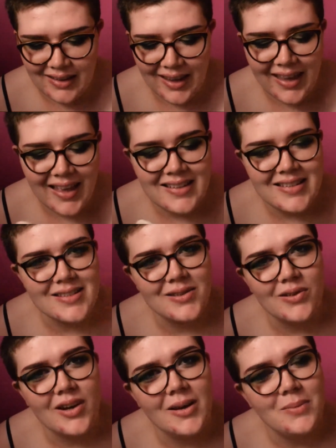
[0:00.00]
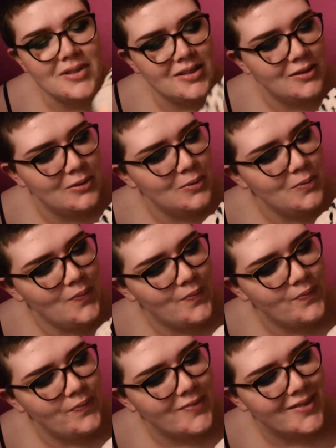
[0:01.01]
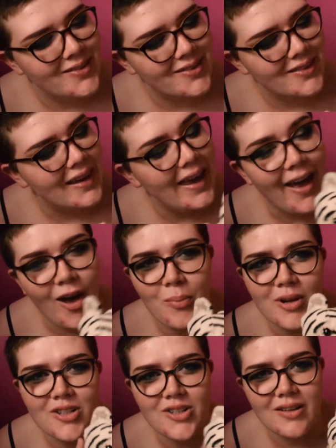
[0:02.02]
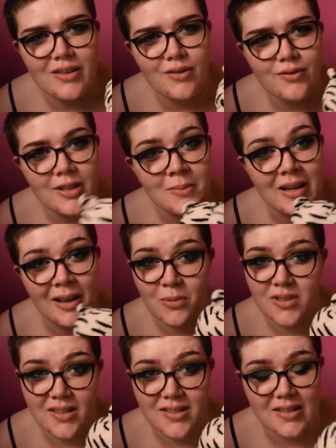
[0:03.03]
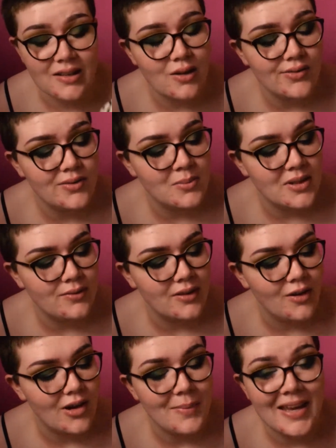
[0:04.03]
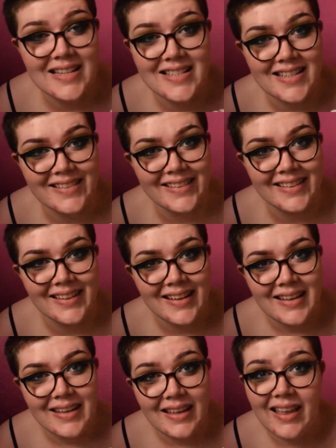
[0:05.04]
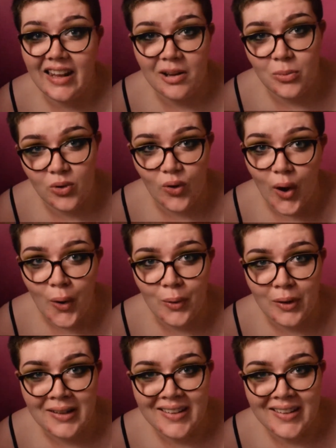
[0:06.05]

I can't describe to you how much I loved him and how much I still love him even though I'm 18 and I'm grown